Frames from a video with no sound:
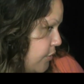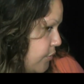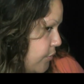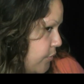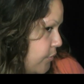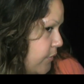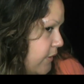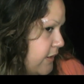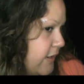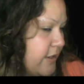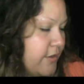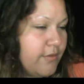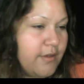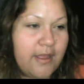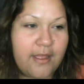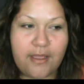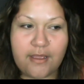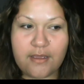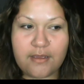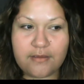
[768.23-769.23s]
When I don't
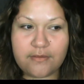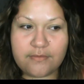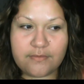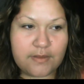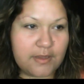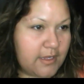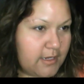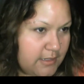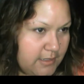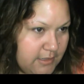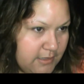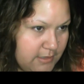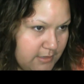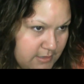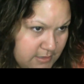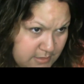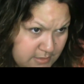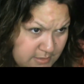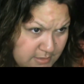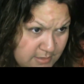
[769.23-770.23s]
have any,
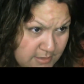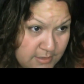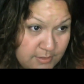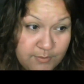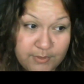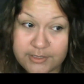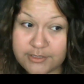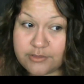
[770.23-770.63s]
well,